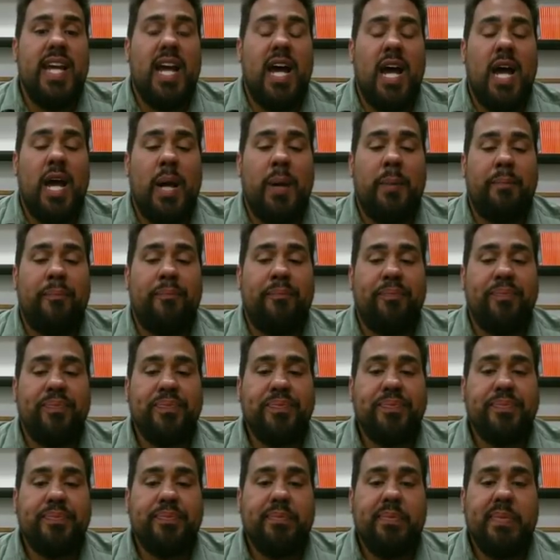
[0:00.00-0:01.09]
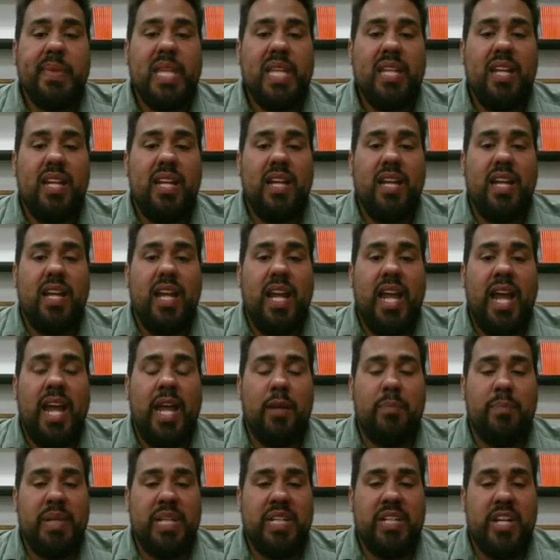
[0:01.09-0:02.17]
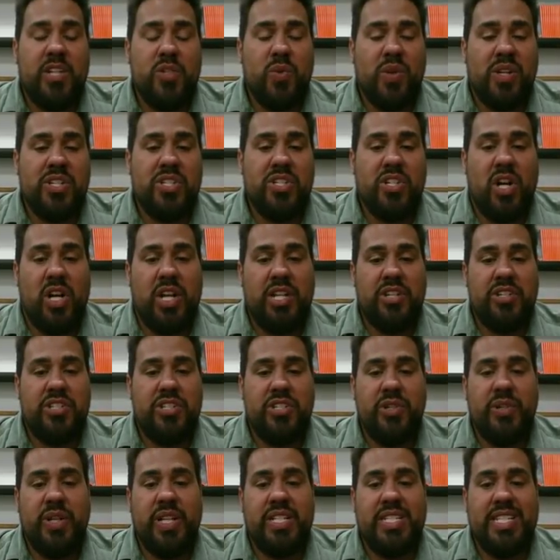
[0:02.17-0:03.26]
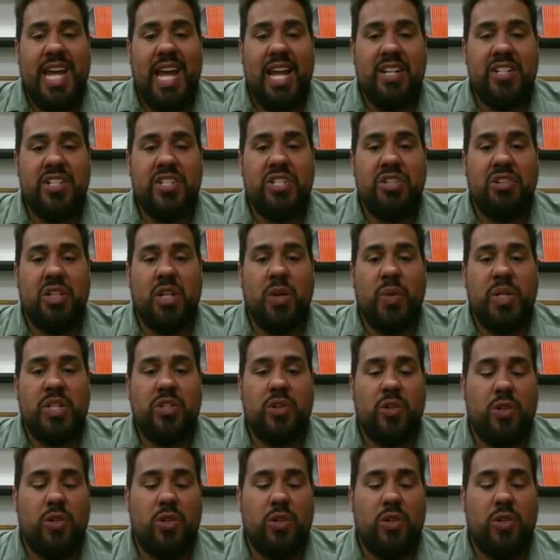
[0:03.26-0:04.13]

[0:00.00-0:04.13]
And because we're starting students at 0 with